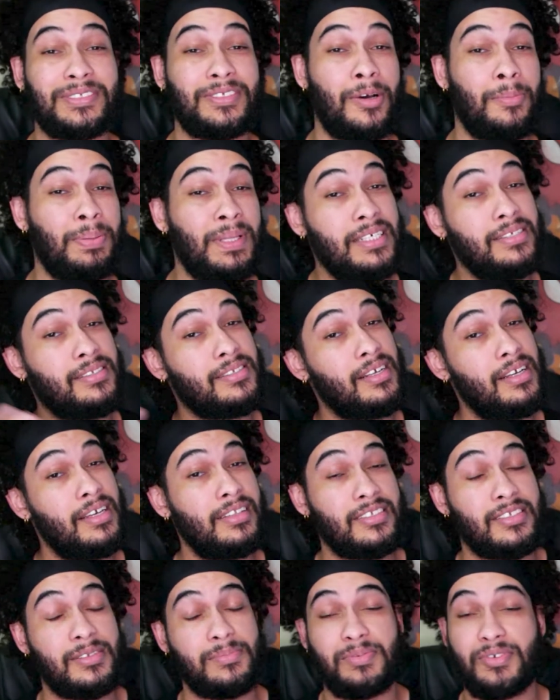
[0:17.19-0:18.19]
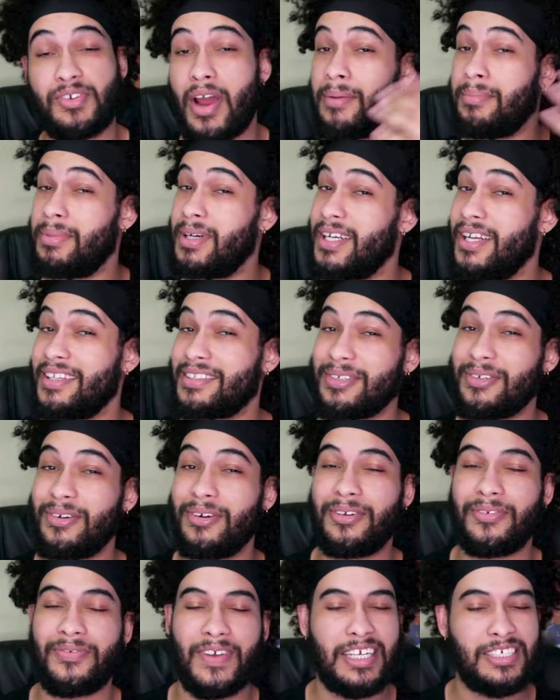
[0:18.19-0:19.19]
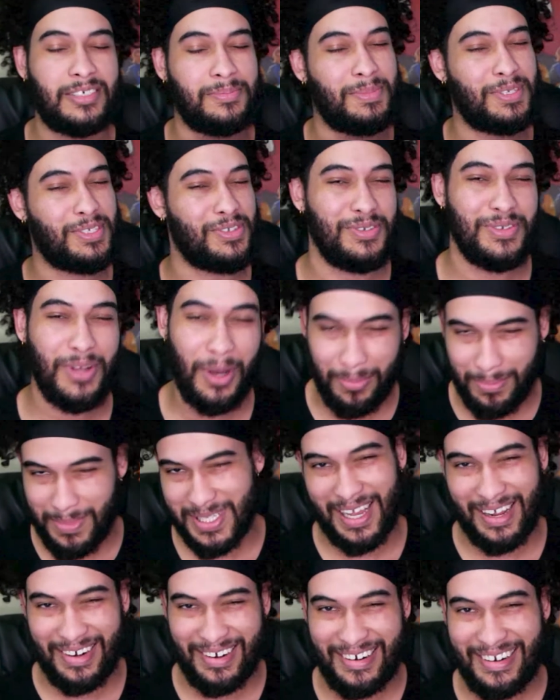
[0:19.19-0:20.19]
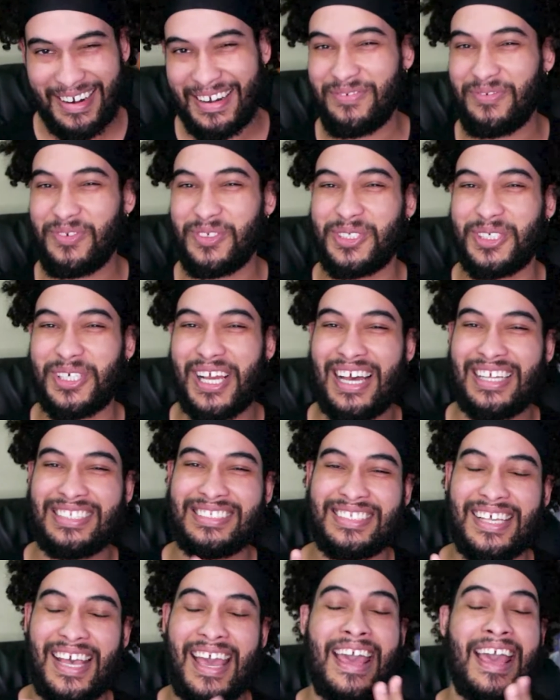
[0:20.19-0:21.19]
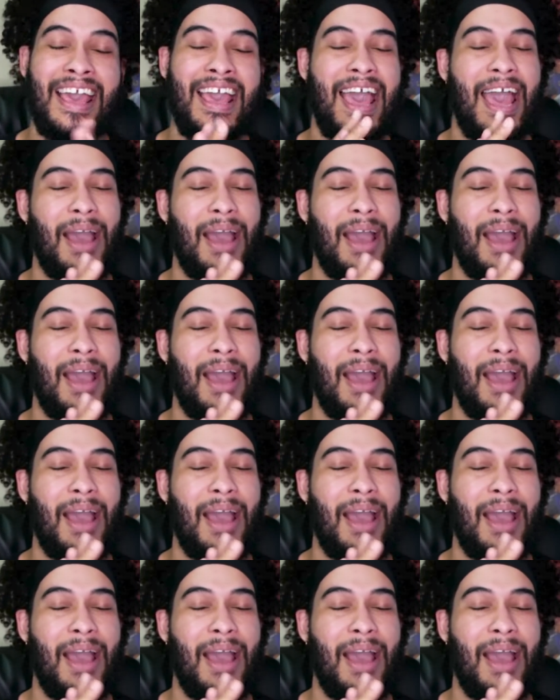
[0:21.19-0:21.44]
So please hit the subscribe button, hit the notification bell so you don't miss out on any future content.